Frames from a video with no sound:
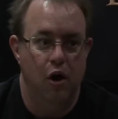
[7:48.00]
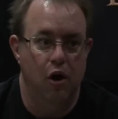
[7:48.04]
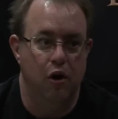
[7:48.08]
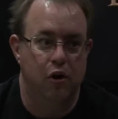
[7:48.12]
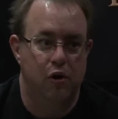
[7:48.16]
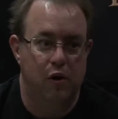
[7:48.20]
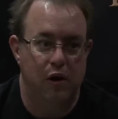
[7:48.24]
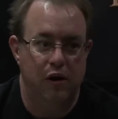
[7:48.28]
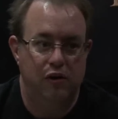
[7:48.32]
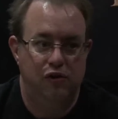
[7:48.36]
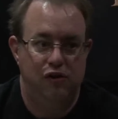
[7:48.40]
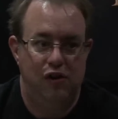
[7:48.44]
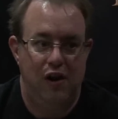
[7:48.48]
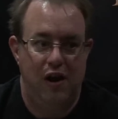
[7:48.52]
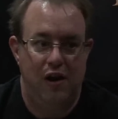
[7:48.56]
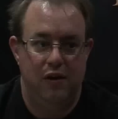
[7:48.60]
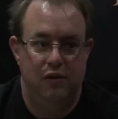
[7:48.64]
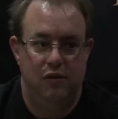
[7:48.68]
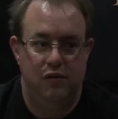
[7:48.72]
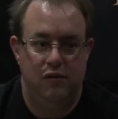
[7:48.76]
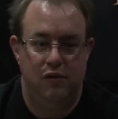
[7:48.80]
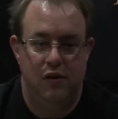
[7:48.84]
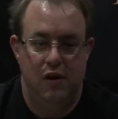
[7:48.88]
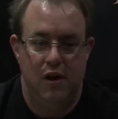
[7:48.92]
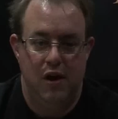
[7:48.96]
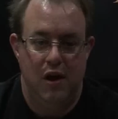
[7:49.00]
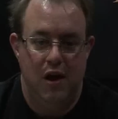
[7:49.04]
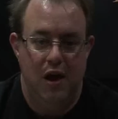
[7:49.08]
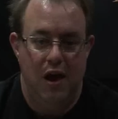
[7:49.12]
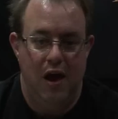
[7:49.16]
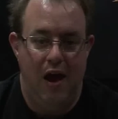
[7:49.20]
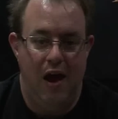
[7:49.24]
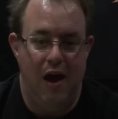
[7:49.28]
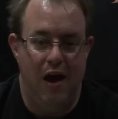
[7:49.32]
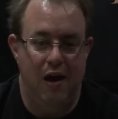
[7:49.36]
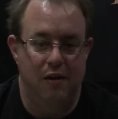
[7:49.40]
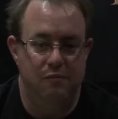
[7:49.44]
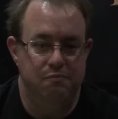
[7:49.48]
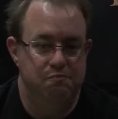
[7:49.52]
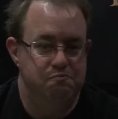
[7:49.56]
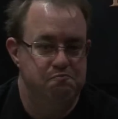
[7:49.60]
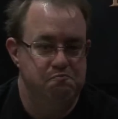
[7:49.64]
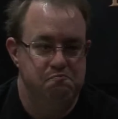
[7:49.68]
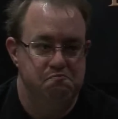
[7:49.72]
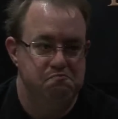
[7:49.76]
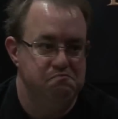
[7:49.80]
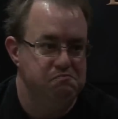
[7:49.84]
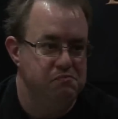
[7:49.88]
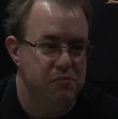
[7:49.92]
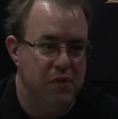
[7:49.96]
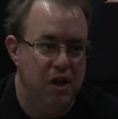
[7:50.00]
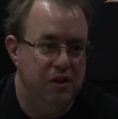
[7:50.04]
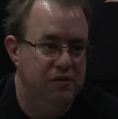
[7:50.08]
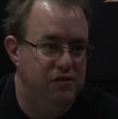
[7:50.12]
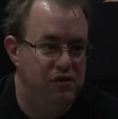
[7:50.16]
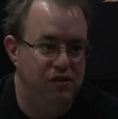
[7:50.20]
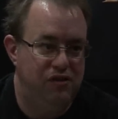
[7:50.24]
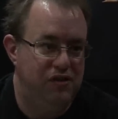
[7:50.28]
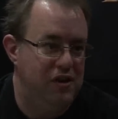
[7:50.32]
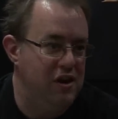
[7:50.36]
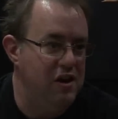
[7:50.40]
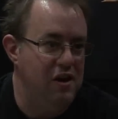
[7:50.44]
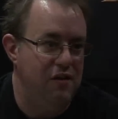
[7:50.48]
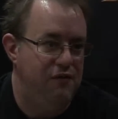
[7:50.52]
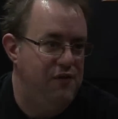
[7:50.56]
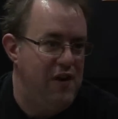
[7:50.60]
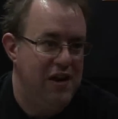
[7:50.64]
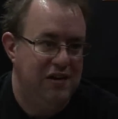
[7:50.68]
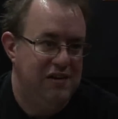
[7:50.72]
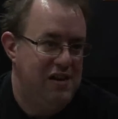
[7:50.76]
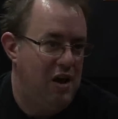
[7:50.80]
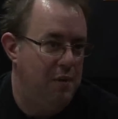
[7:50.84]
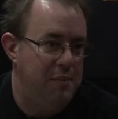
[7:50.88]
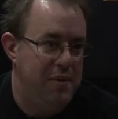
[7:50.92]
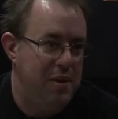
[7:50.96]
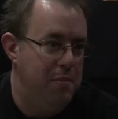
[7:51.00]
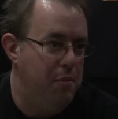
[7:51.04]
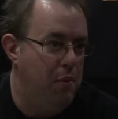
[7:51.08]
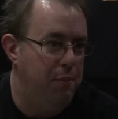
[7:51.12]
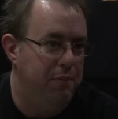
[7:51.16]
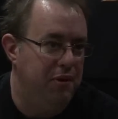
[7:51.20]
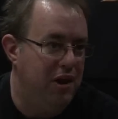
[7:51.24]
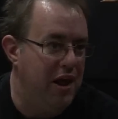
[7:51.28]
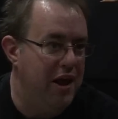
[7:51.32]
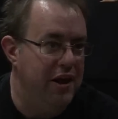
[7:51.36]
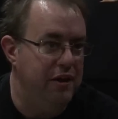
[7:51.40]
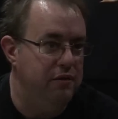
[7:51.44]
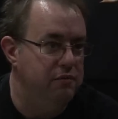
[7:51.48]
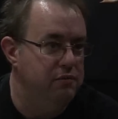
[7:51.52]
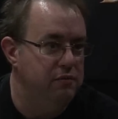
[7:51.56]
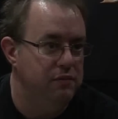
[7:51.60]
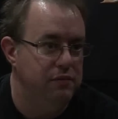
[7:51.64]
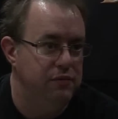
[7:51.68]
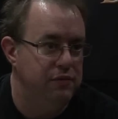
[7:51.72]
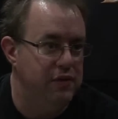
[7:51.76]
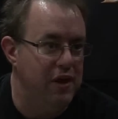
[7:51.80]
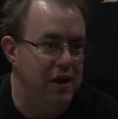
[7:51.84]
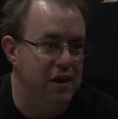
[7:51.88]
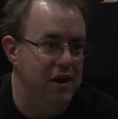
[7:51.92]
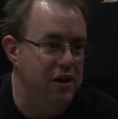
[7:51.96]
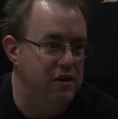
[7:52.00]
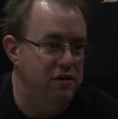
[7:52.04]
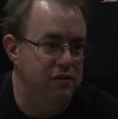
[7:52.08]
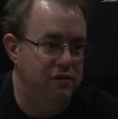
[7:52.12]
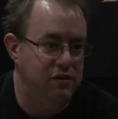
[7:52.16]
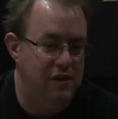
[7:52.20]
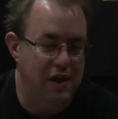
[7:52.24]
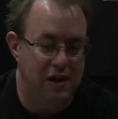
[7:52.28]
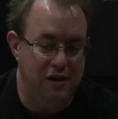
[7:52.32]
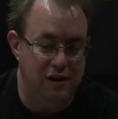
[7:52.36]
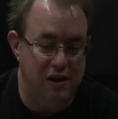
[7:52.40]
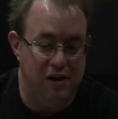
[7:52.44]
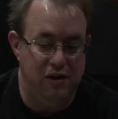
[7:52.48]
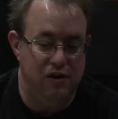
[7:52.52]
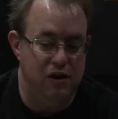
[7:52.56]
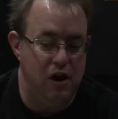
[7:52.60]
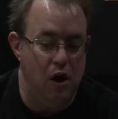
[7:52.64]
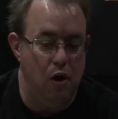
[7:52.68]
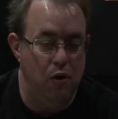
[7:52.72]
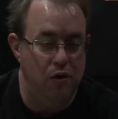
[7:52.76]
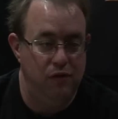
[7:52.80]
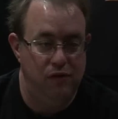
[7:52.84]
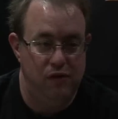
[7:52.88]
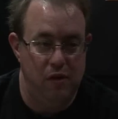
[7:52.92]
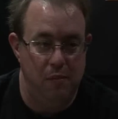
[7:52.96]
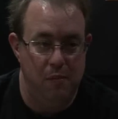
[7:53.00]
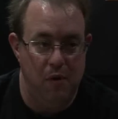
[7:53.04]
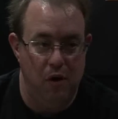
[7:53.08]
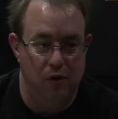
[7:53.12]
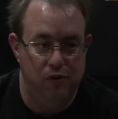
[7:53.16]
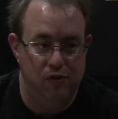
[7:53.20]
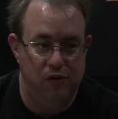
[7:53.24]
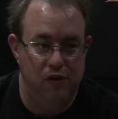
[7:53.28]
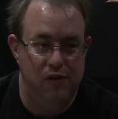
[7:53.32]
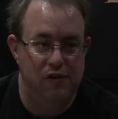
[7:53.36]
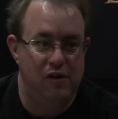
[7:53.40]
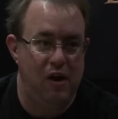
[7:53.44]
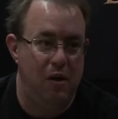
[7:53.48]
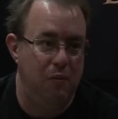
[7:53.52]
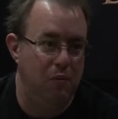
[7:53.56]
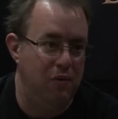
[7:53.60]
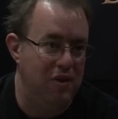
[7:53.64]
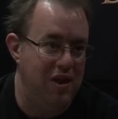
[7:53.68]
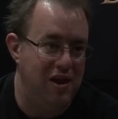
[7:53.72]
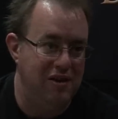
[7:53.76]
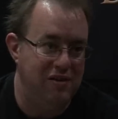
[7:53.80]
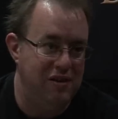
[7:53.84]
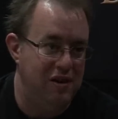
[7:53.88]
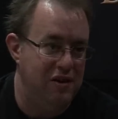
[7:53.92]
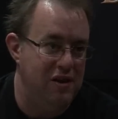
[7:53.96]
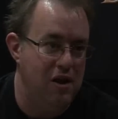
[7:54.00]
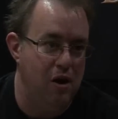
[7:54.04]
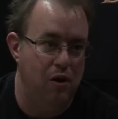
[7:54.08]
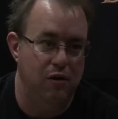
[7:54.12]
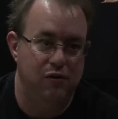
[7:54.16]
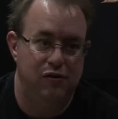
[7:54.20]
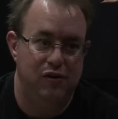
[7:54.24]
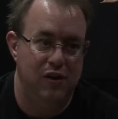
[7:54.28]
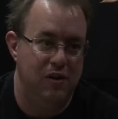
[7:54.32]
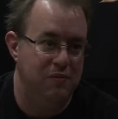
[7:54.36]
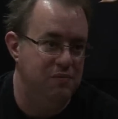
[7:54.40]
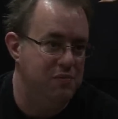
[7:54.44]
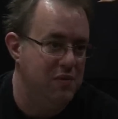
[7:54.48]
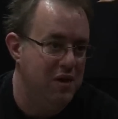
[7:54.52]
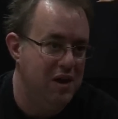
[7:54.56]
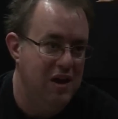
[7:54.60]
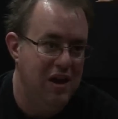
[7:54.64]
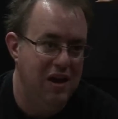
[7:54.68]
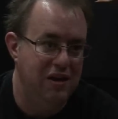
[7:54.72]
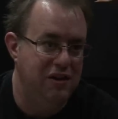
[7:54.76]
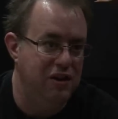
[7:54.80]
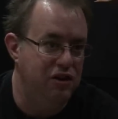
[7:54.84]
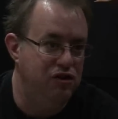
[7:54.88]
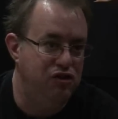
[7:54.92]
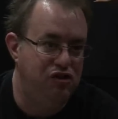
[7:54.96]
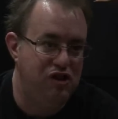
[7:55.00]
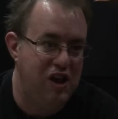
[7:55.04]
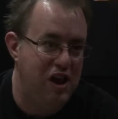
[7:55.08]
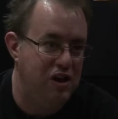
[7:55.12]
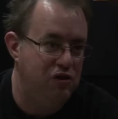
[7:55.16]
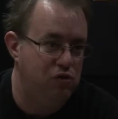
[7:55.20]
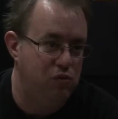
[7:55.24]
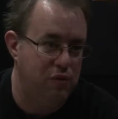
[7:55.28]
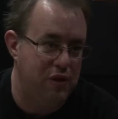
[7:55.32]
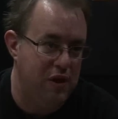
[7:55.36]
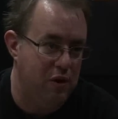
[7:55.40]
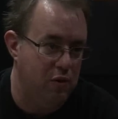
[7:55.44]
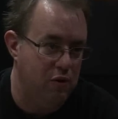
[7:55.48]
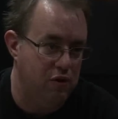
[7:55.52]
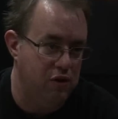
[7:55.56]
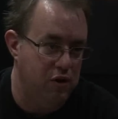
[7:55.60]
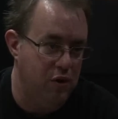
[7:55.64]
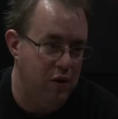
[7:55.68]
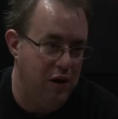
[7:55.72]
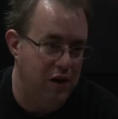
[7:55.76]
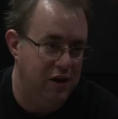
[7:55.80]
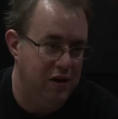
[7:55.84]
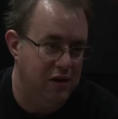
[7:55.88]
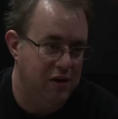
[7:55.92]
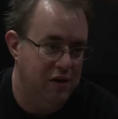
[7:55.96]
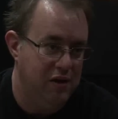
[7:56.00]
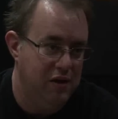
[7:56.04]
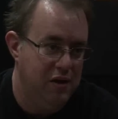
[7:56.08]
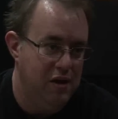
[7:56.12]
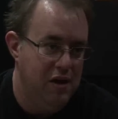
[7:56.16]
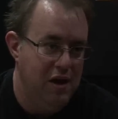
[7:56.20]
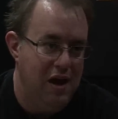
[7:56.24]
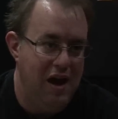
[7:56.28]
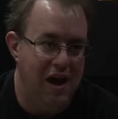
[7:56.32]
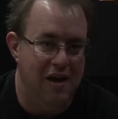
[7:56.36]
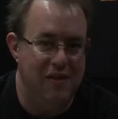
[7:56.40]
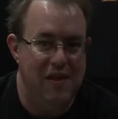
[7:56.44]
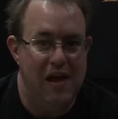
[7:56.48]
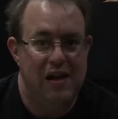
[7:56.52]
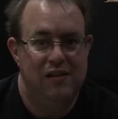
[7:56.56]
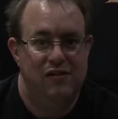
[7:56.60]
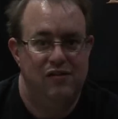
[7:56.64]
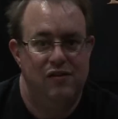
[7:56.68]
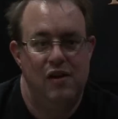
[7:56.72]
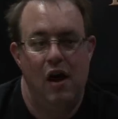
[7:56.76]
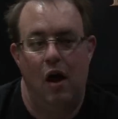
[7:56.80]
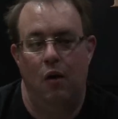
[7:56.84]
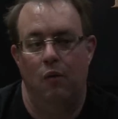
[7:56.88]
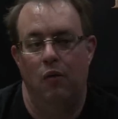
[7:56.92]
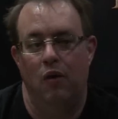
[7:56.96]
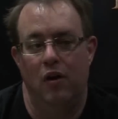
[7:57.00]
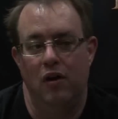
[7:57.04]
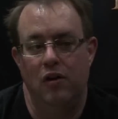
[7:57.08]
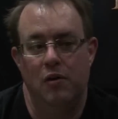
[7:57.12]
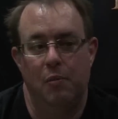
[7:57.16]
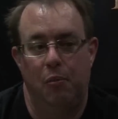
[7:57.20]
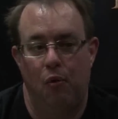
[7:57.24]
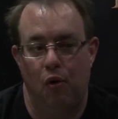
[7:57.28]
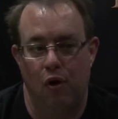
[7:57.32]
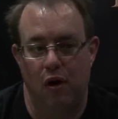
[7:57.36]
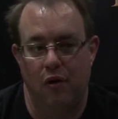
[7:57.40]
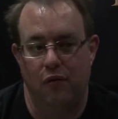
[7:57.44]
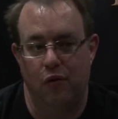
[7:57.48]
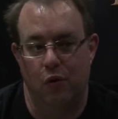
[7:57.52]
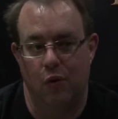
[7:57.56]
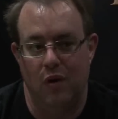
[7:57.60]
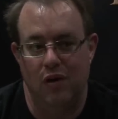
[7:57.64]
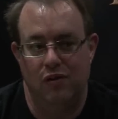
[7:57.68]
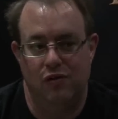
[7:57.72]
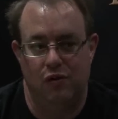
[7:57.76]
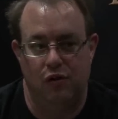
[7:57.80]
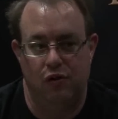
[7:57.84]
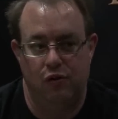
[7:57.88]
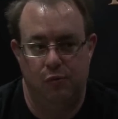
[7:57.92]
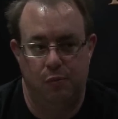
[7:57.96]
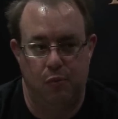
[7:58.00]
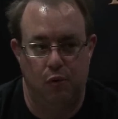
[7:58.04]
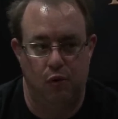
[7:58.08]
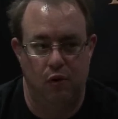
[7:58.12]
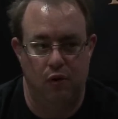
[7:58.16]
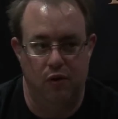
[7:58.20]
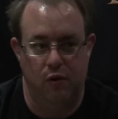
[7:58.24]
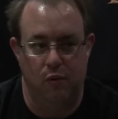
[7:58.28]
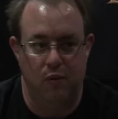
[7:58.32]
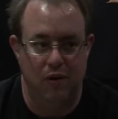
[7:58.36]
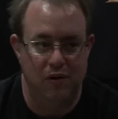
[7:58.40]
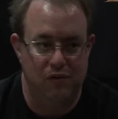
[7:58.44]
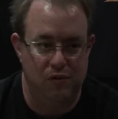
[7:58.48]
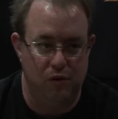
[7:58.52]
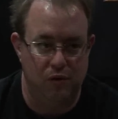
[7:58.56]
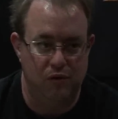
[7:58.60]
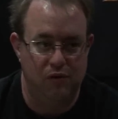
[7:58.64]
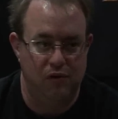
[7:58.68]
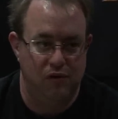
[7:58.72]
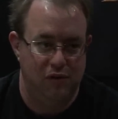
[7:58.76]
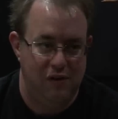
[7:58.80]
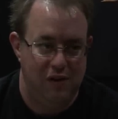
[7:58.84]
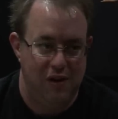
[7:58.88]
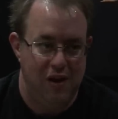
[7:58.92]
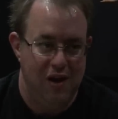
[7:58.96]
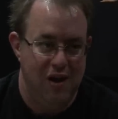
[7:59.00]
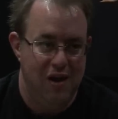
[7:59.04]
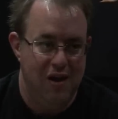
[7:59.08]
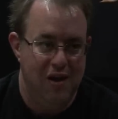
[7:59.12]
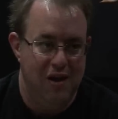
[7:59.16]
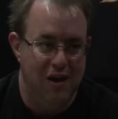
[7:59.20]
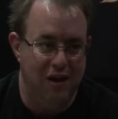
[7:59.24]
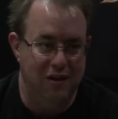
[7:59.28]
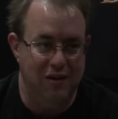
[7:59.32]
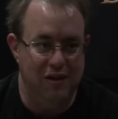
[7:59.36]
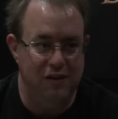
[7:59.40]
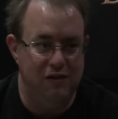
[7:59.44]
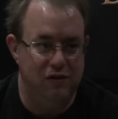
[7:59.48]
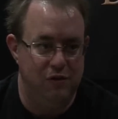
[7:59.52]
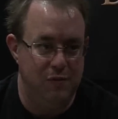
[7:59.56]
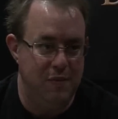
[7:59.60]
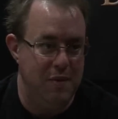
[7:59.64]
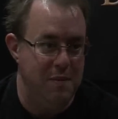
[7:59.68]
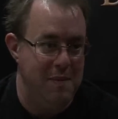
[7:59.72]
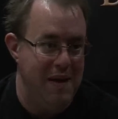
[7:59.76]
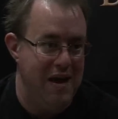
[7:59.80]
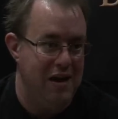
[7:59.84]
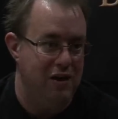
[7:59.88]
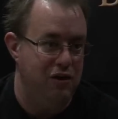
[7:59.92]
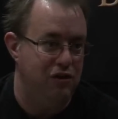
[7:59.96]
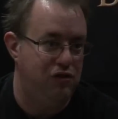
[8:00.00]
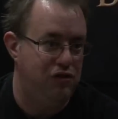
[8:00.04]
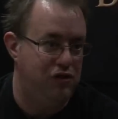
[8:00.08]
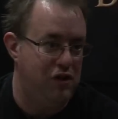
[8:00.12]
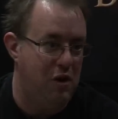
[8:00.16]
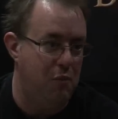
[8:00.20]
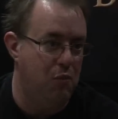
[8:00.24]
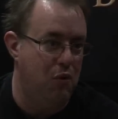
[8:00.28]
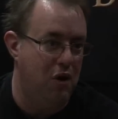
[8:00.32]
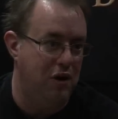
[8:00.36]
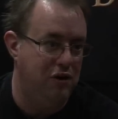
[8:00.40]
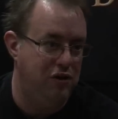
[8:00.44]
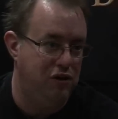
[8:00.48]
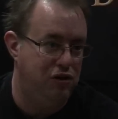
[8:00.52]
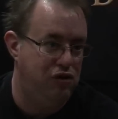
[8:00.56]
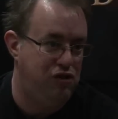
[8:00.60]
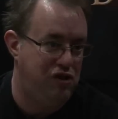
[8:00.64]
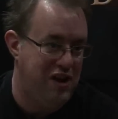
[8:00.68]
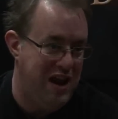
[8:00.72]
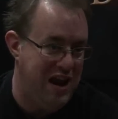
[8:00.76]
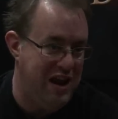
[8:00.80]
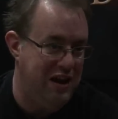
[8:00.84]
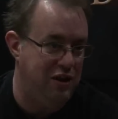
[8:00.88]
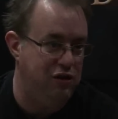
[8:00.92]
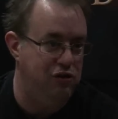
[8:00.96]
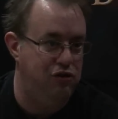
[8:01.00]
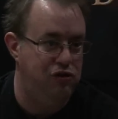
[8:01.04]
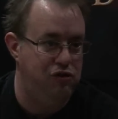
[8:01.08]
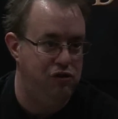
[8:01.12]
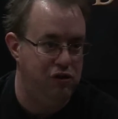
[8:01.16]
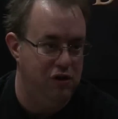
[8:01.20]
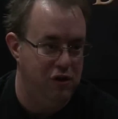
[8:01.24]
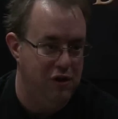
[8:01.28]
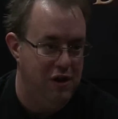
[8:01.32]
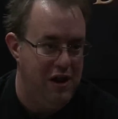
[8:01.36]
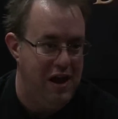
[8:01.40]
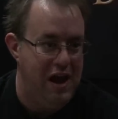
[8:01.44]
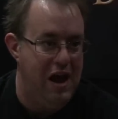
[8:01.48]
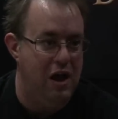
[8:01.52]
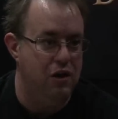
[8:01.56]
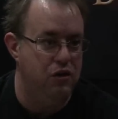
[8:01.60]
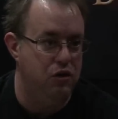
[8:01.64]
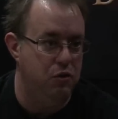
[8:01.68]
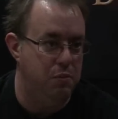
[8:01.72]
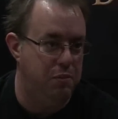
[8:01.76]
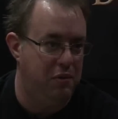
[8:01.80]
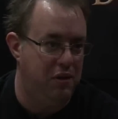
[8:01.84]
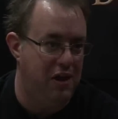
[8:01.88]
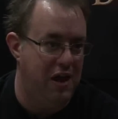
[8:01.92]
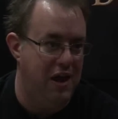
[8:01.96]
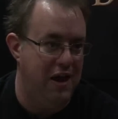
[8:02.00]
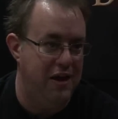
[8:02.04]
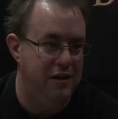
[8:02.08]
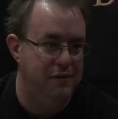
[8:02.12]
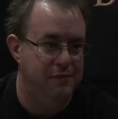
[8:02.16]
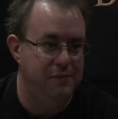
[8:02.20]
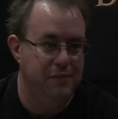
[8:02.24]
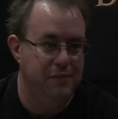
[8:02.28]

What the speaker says: crit chance. And it just didn't affect how people played. They didn't notice it most of the time. When they did notice it, it didn't change what they were doing. And that's not really the point of a resource. Supporting the resources, it needs to be managed somewhat to change how you play.